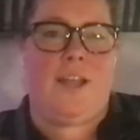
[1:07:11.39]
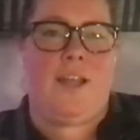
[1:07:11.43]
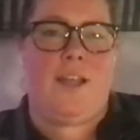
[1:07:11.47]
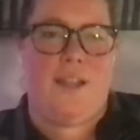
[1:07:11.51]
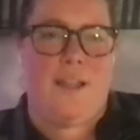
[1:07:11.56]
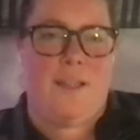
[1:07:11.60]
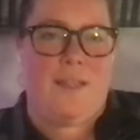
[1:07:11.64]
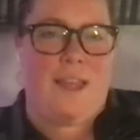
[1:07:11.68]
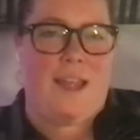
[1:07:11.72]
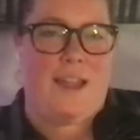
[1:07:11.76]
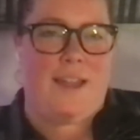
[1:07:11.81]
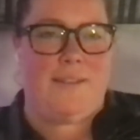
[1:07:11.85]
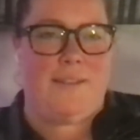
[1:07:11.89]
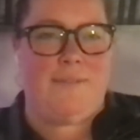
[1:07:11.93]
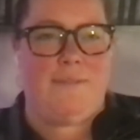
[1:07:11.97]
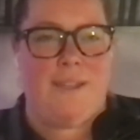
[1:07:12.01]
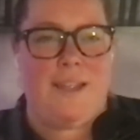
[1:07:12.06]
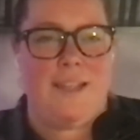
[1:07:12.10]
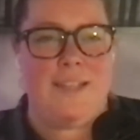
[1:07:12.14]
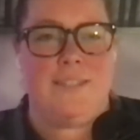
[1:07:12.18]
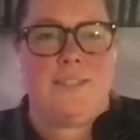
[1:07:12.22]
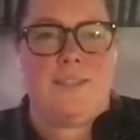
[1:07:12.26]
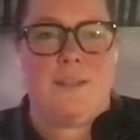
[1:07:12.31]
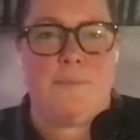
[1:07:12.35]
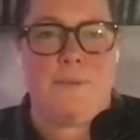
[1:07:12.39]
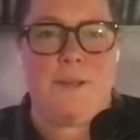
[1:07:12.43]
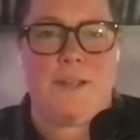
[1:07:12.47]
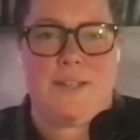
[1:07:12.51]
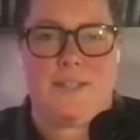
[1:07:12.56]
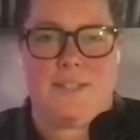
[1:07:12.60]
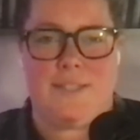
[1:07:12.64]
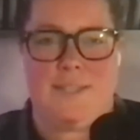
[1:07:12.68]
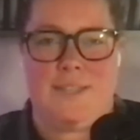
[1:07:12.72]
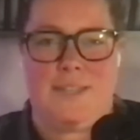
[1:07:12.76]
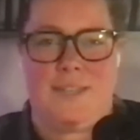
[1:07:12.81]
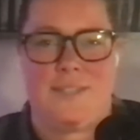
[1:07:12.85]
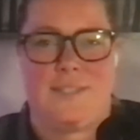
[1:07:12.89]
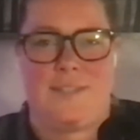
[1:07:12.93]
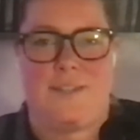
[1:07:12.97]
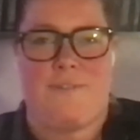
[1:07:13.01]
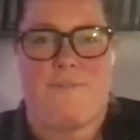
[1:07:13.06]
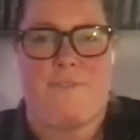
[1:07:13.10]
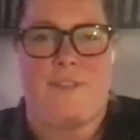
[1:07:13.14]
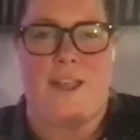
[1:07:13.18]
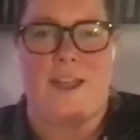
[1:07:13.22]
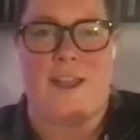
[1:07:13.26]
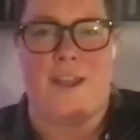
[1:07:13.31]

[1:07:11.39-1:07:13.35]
like is the biggest D&D fan.